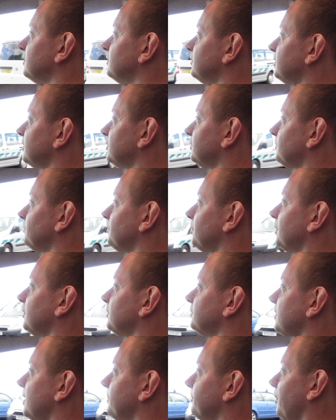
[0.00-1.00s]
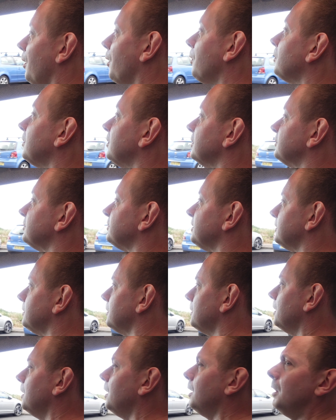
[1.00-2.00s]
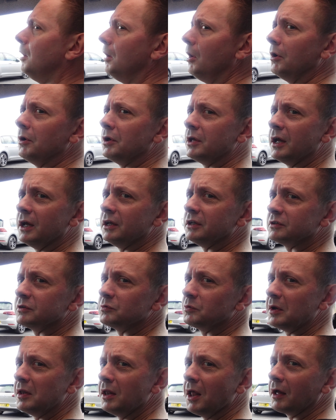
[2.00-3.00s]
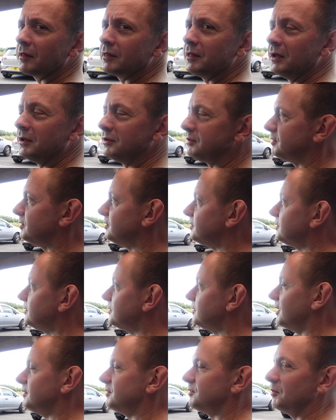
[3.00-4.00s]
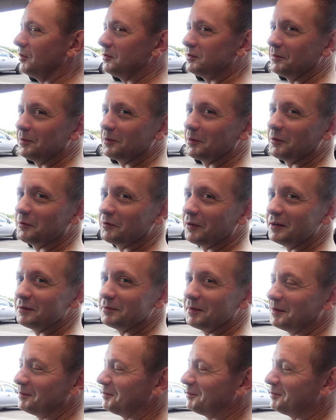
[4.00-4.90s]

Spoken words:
And Citroen, because they're bonkers, said, "Oh yes, we like this." That's not a typical Frenchman.